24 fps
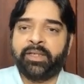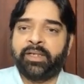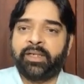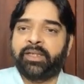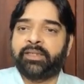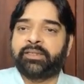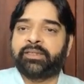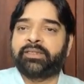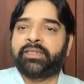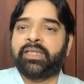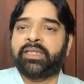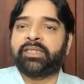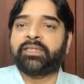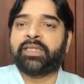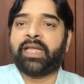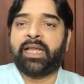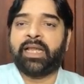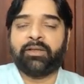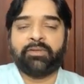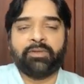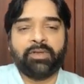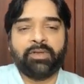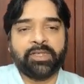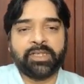It's just
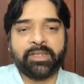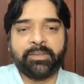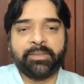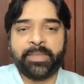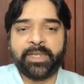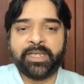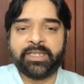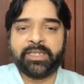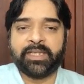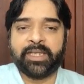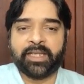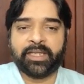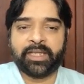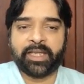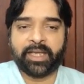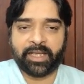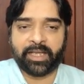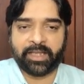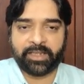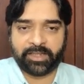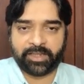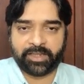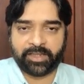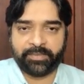calculation based, nothing
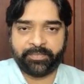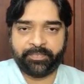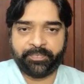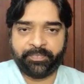else.